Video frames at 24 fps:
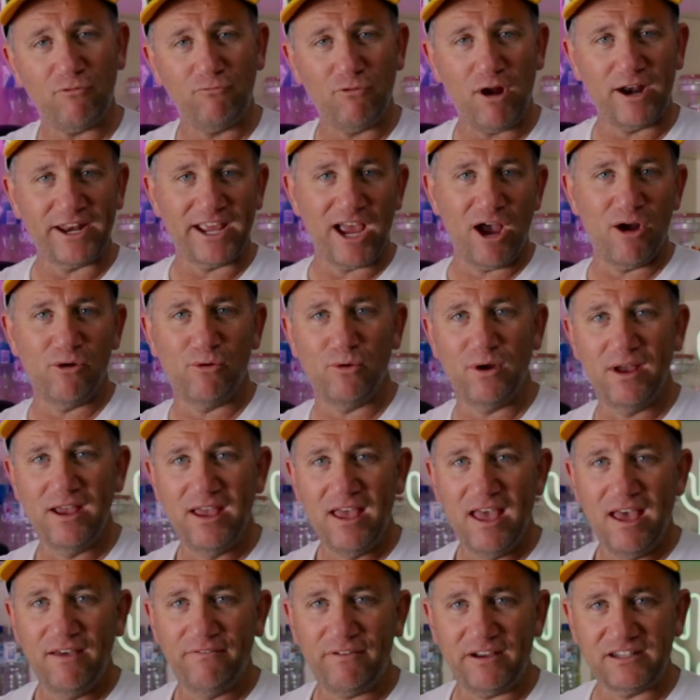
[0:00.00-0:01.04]
Rightio,
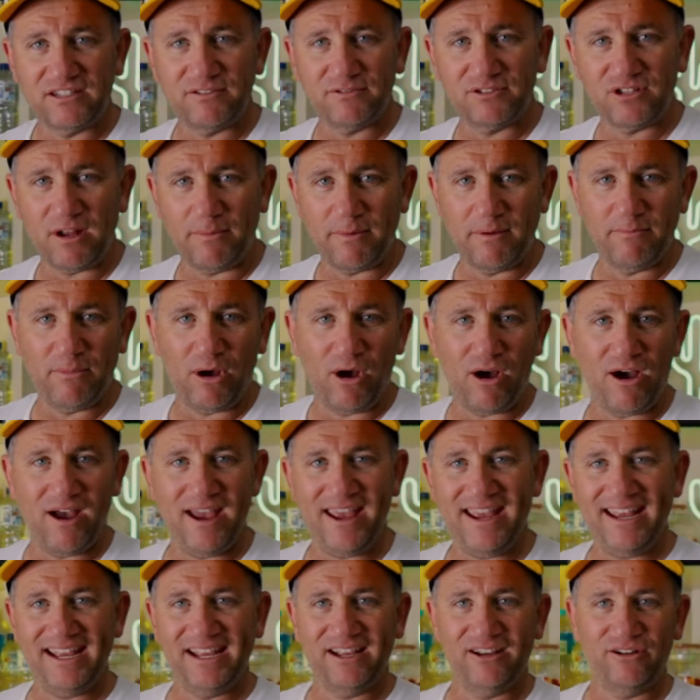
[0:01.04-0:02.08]
thanks for stopping
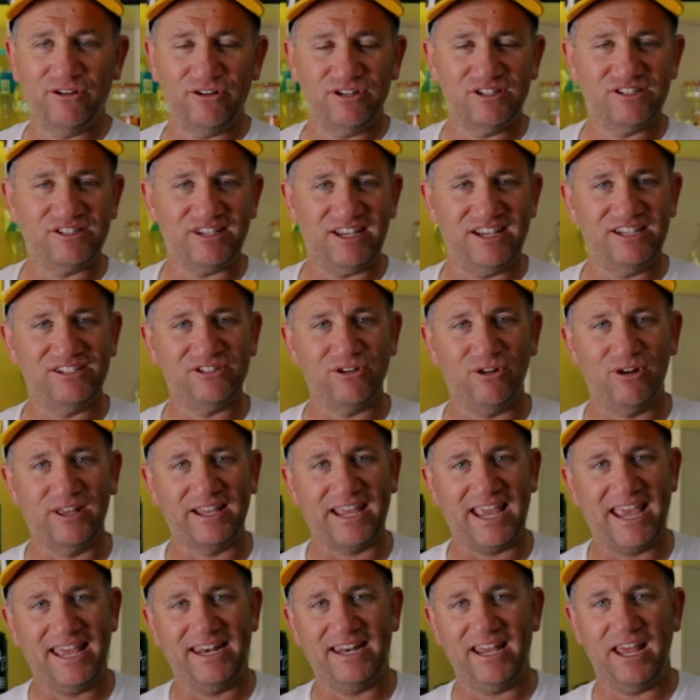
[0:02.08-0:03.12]
by. Good to see you all
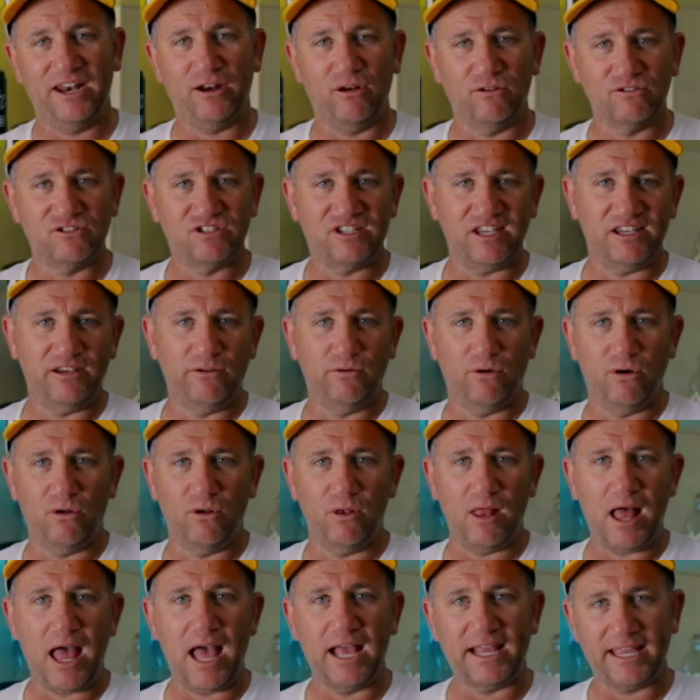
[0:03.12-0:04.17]
again, and I'll see you
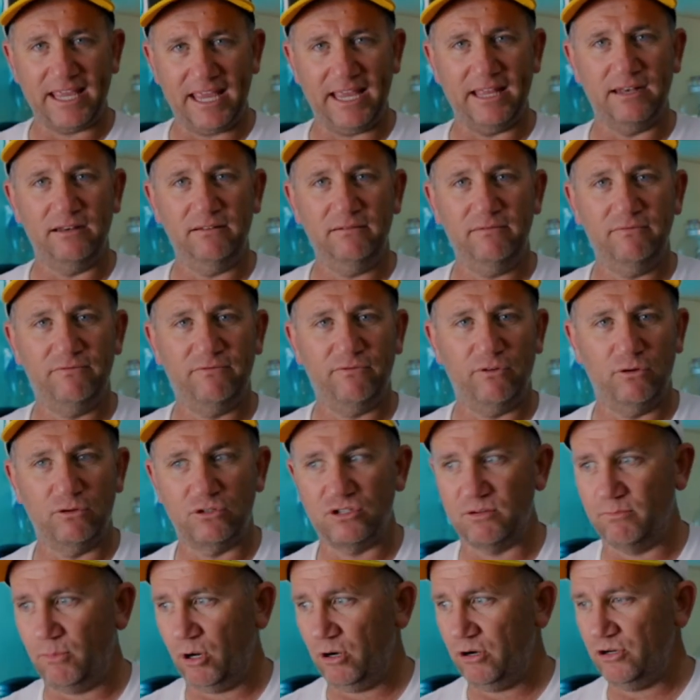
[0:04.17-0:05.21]
all again for
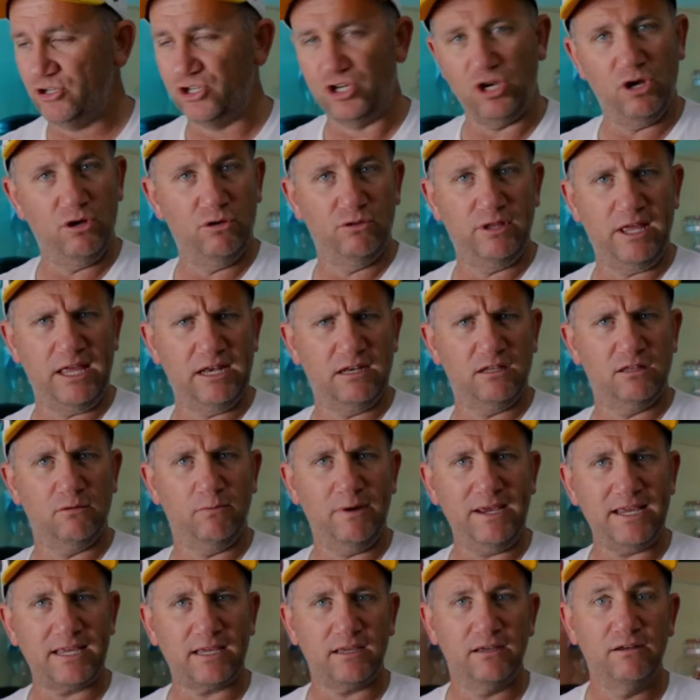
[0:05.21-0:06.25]
tomorrow's show, the end of the
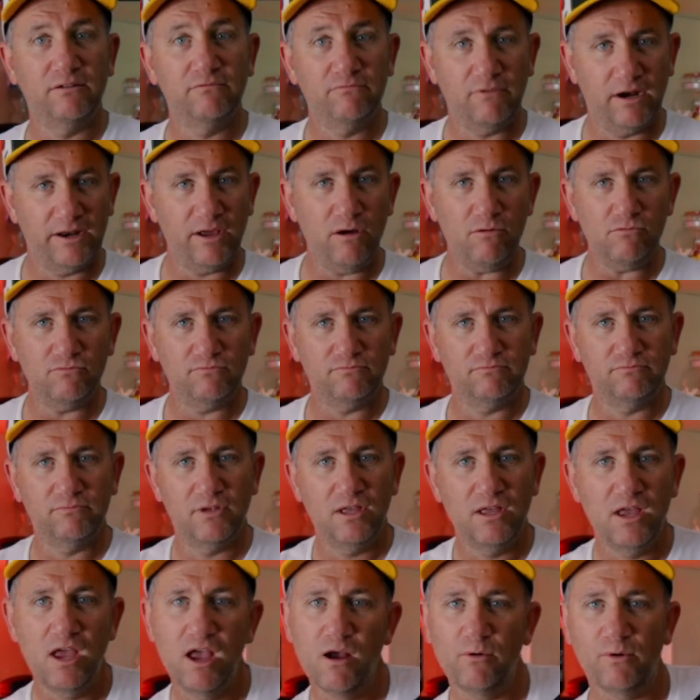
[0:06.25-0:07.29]
week. Rightio,
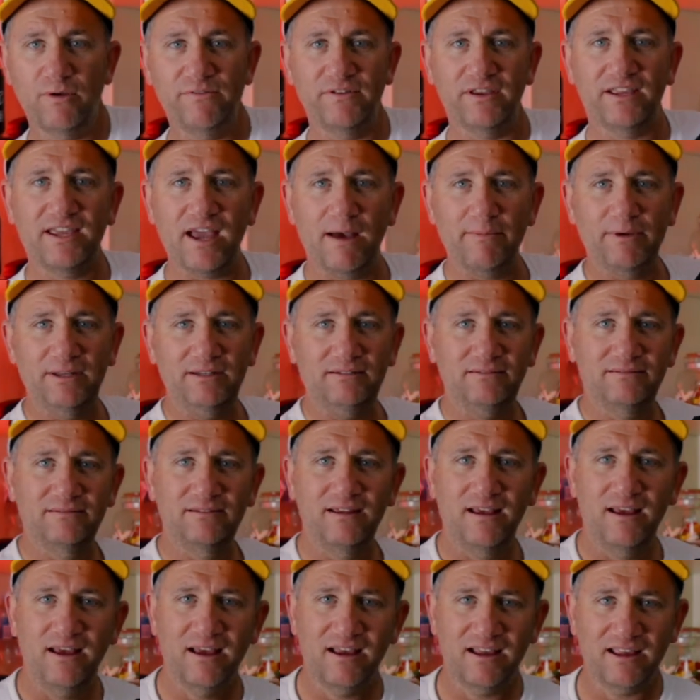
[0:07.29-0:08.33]
wherever you're coming,
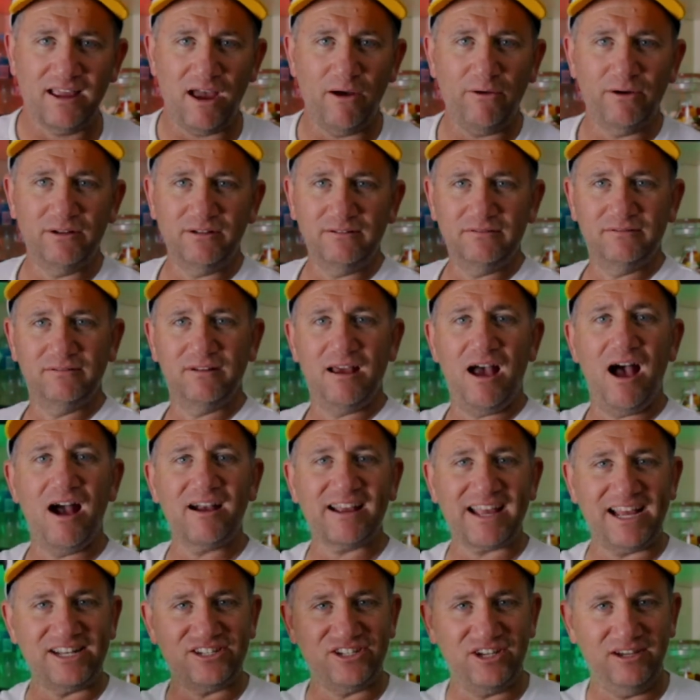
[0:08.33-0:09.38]
you're going, I'll
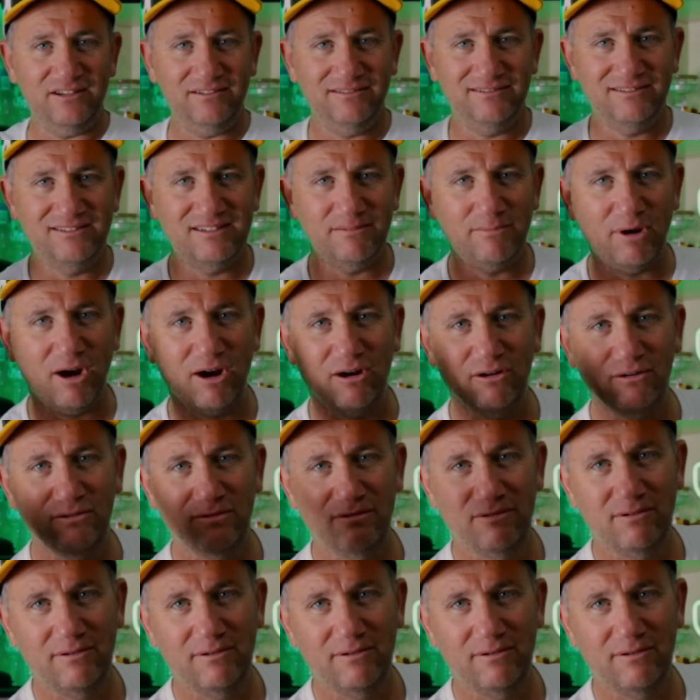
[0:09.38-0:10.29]
catch you tomorrow.